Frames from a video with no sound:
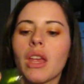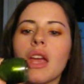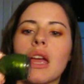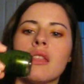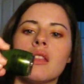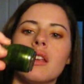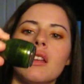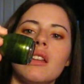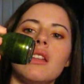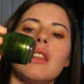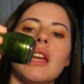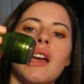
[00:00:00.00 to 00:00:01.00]
And
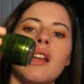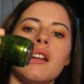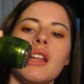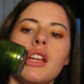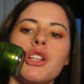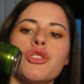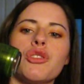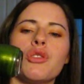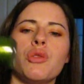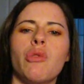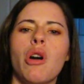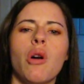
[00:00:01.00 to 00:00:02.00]
then they had an
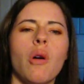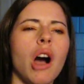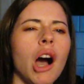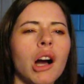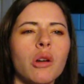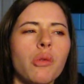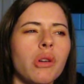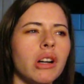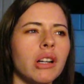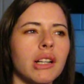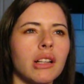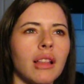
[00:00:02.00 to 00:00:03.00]
H2O
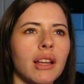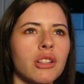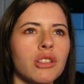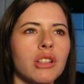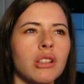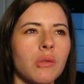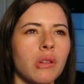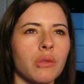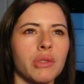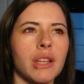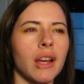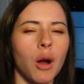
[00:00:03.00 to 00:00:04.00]
Aqua collection where it
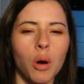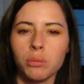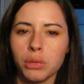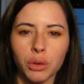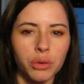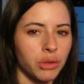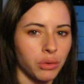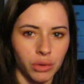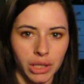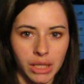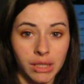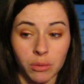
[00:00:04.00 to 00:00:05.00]
was like all blues and
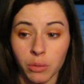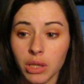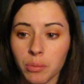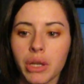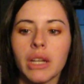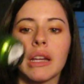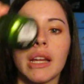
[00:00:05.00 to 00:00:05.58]
greens. It was really pretty.